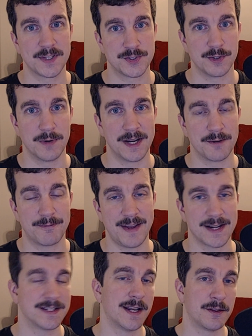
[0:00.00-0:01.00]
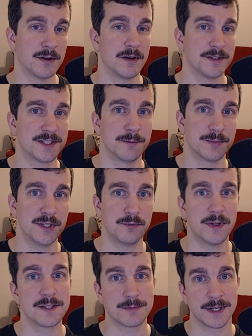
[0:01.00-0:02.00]
To great effect. Now, there are some good
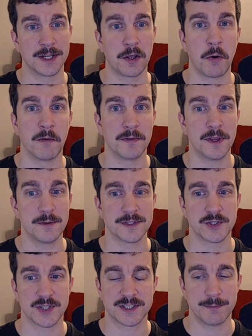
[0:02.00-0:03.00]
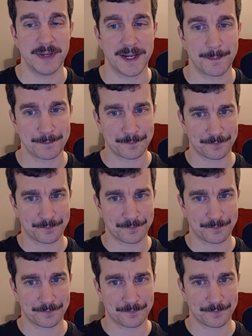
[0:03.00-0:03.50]
ones. We're going to go over those in just a minute.